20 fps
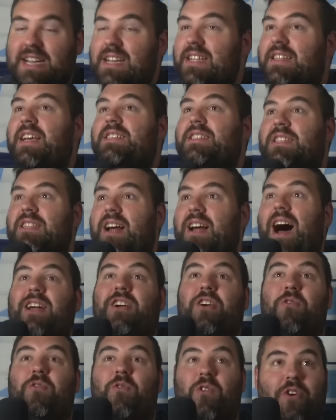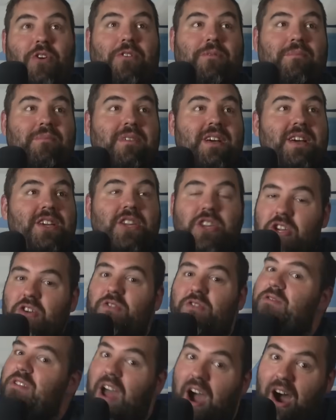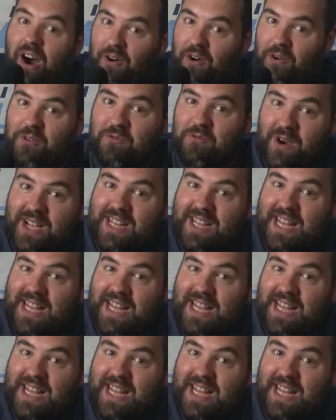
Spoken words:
This locker room, when they